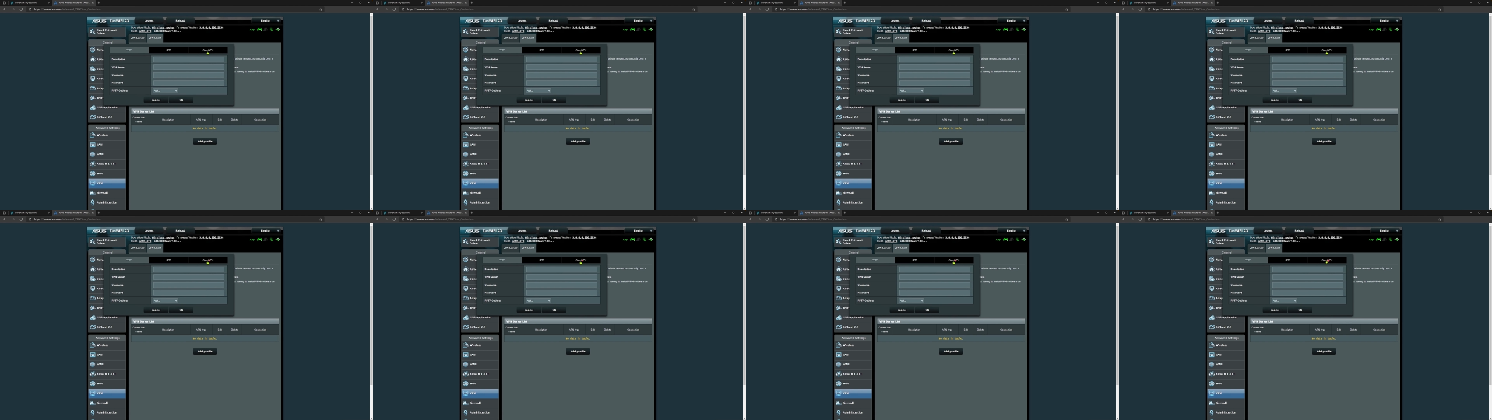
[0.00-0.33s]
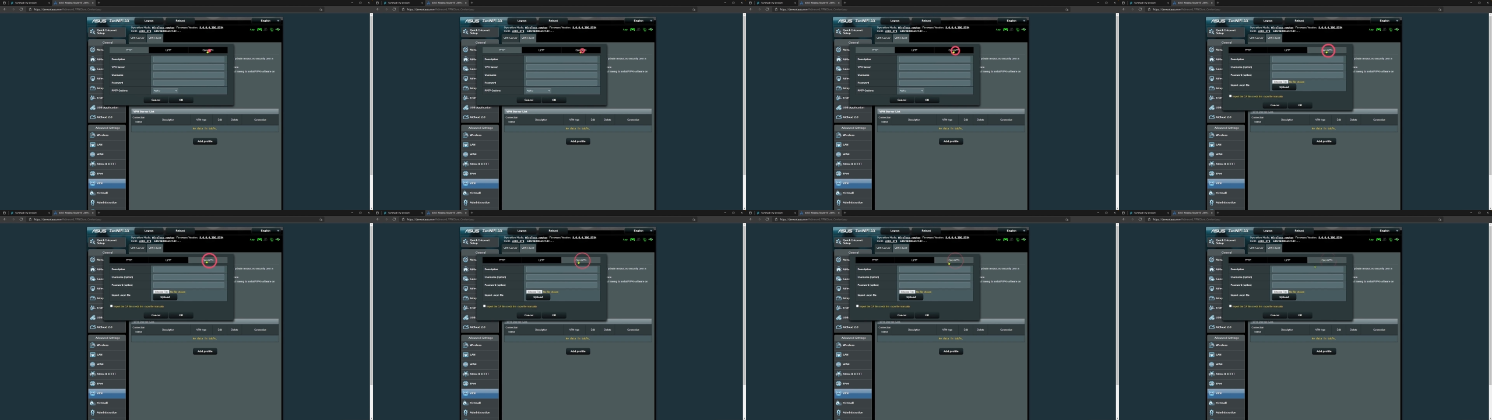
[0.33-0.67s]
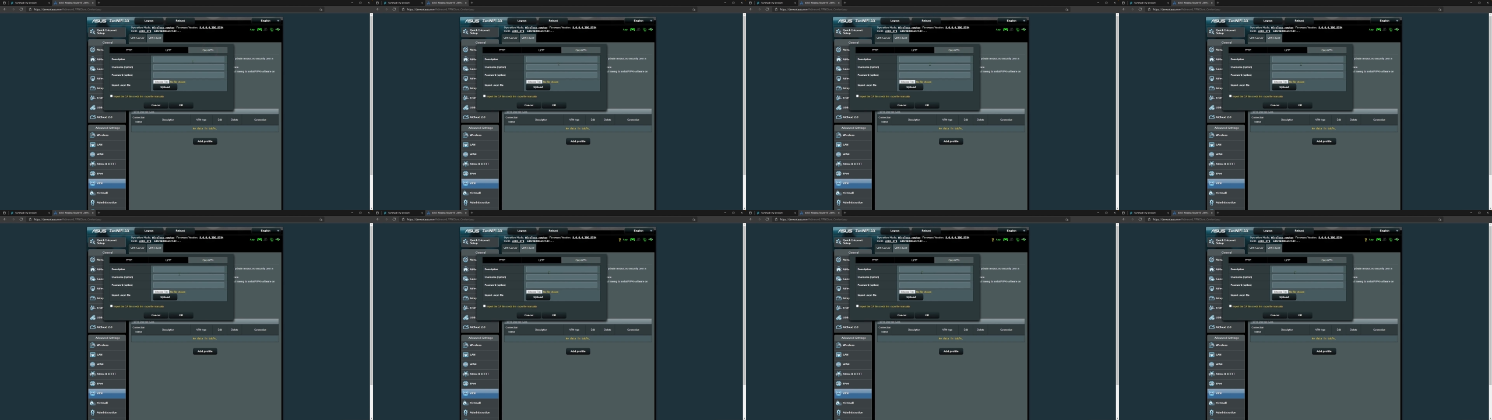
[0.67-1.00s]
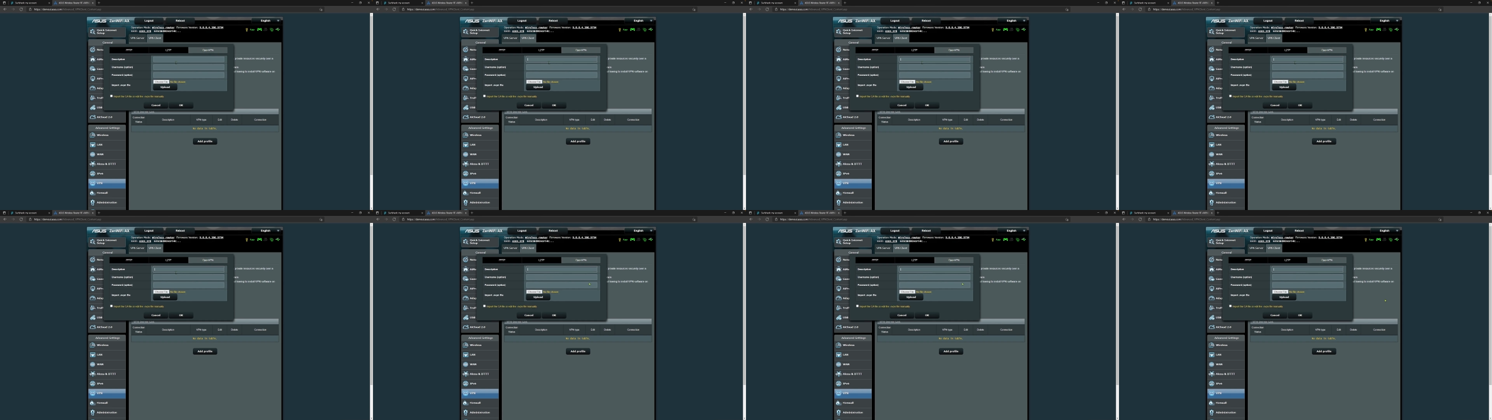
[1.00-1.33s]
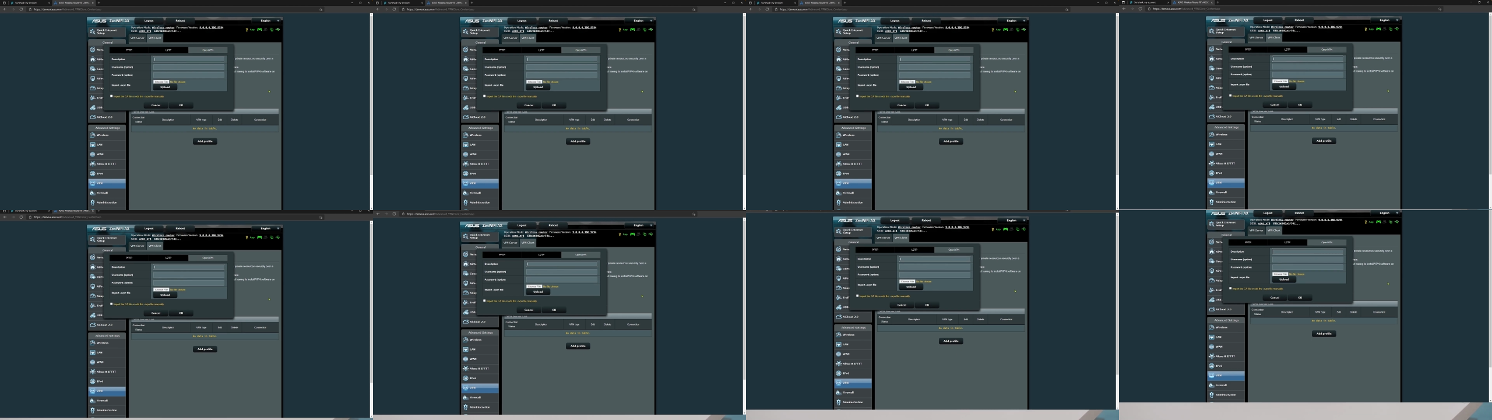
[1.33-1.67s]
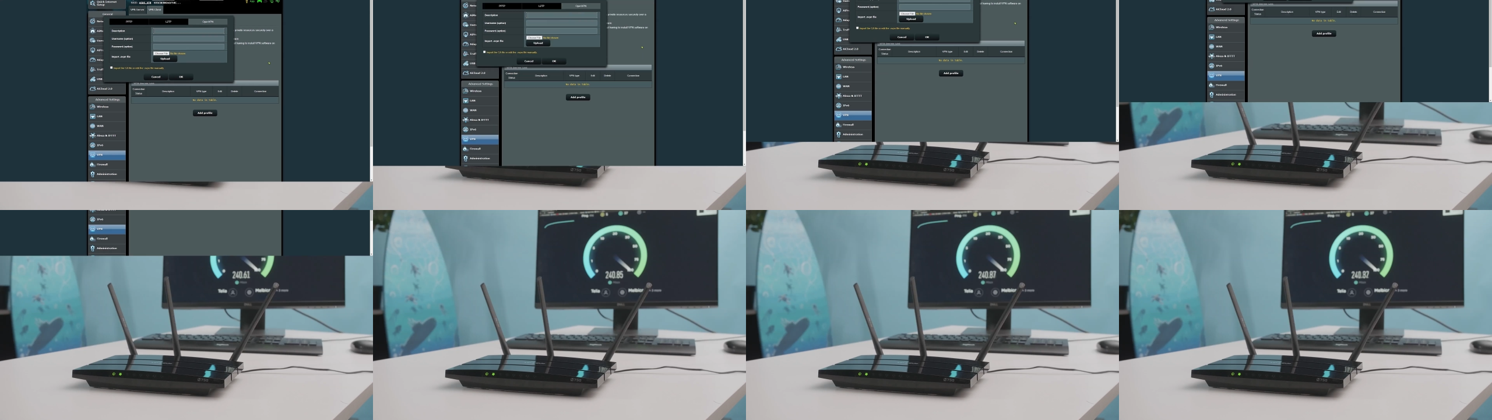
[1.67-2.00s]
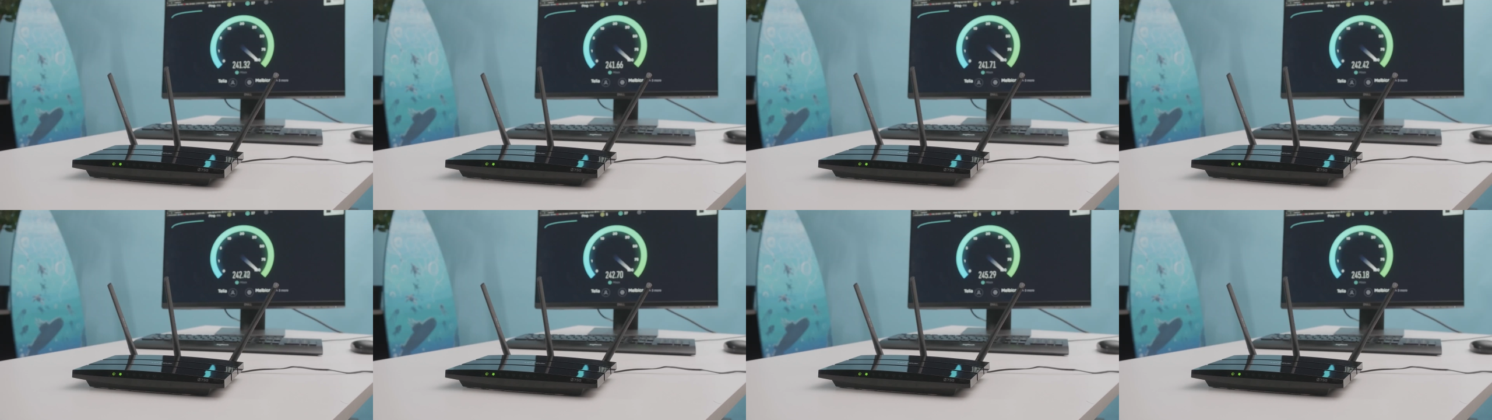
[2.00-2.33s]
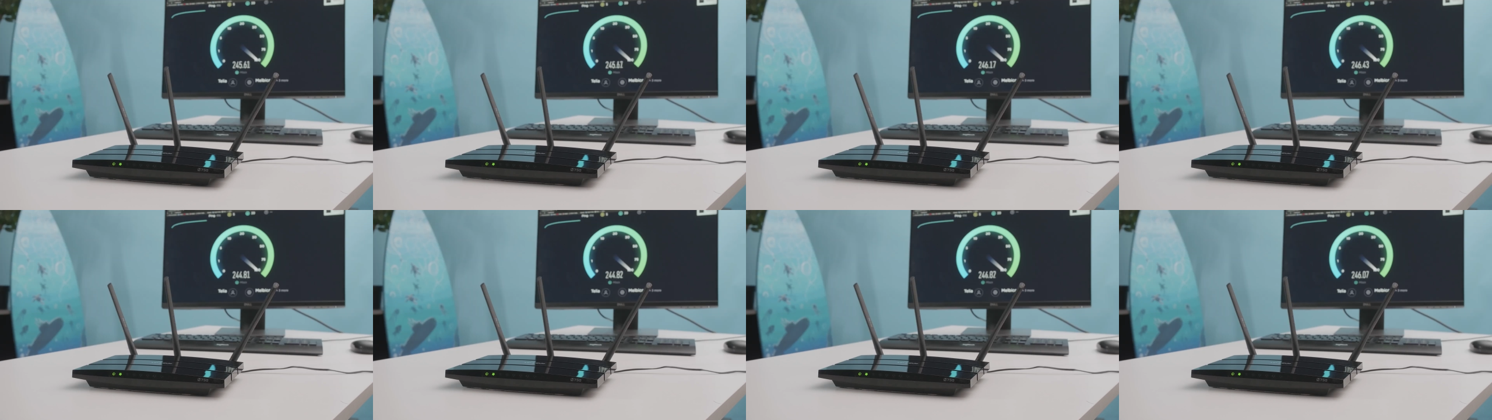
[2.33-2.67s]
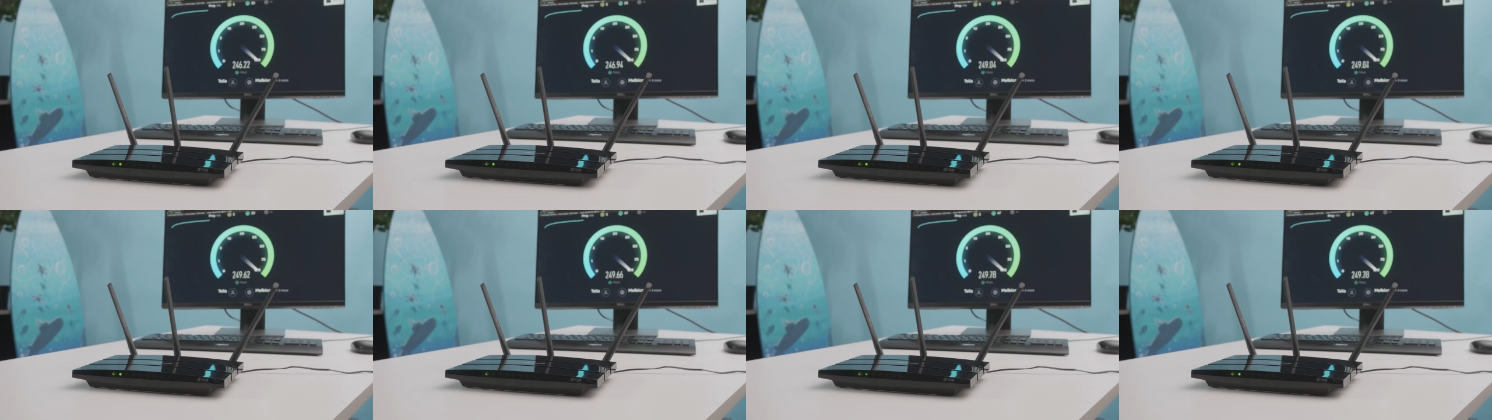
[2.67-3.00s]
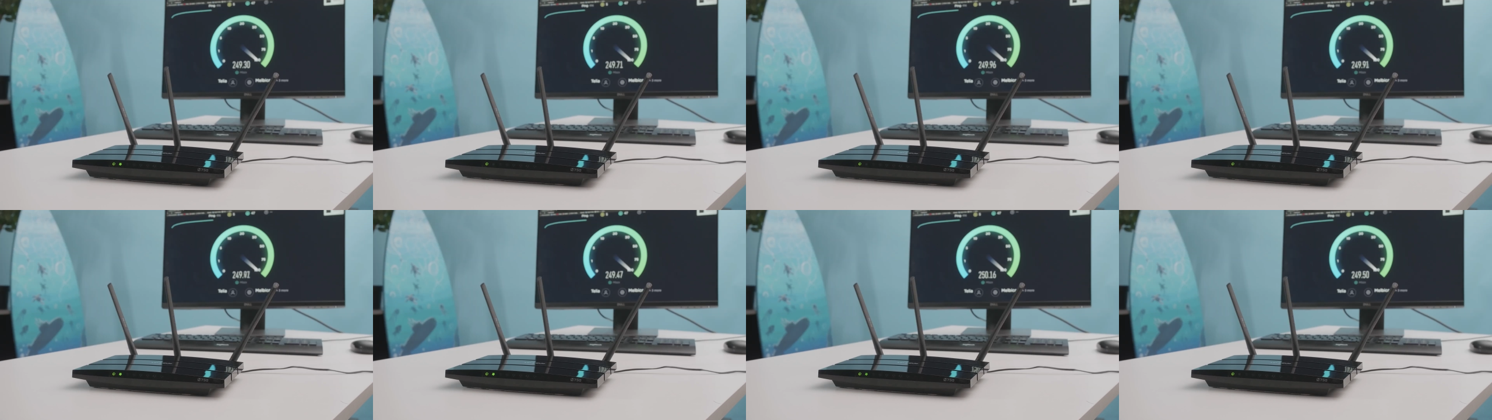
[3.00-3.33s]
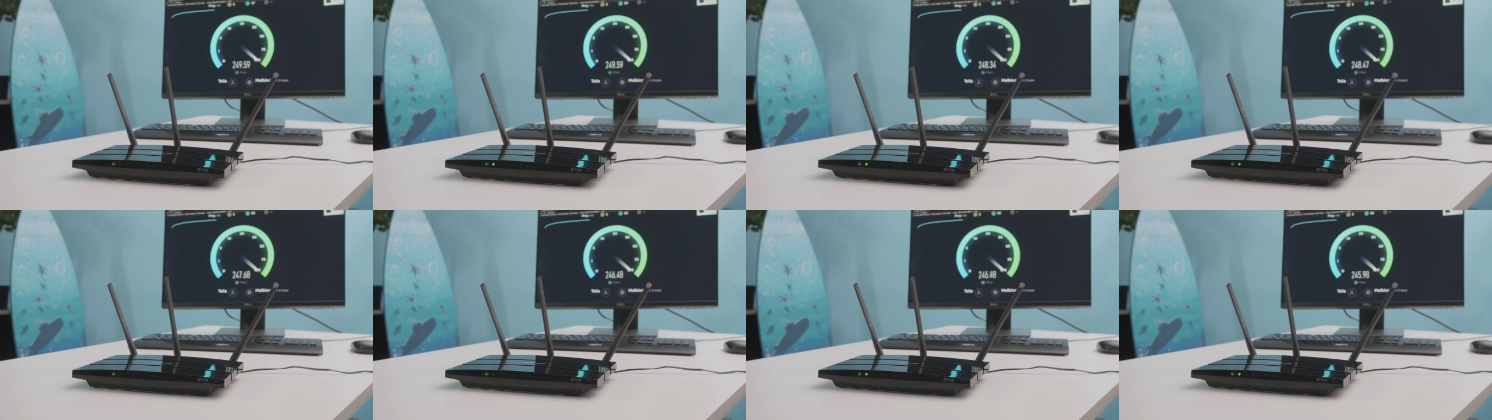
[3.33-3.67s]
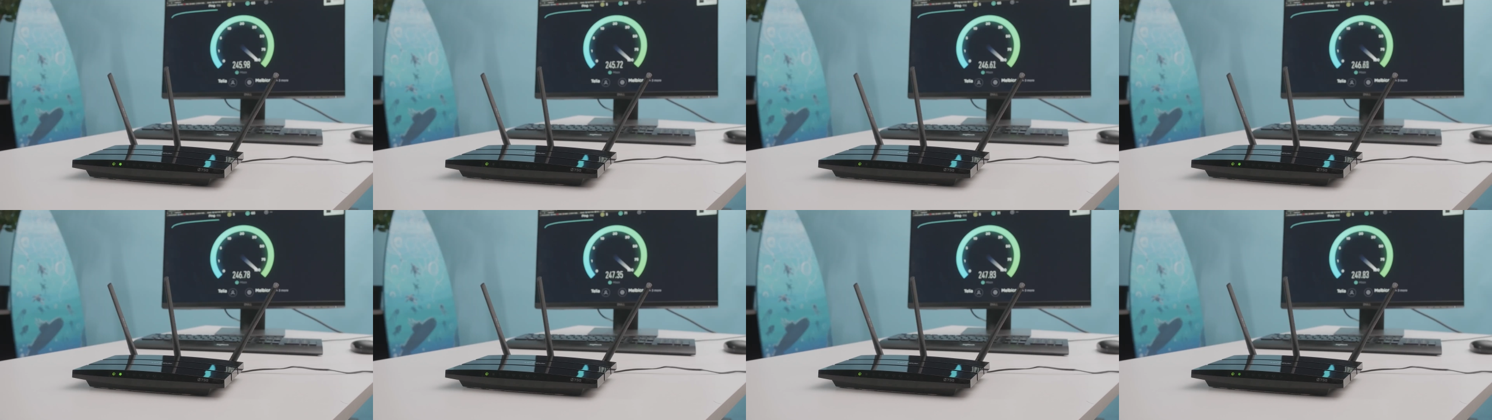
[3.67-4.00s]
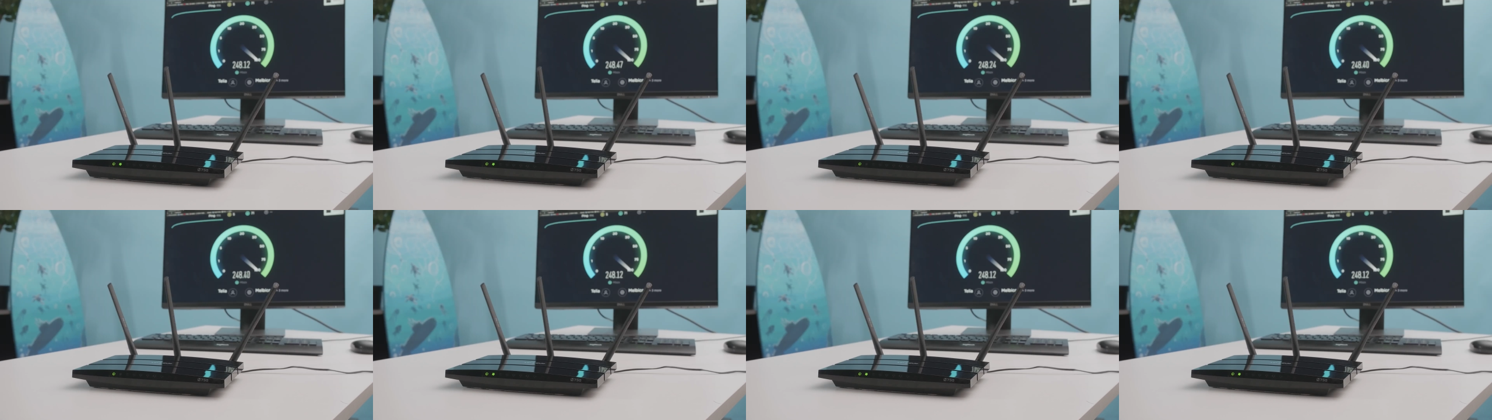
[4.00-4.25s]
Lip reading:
Nobody's mouth can be seen.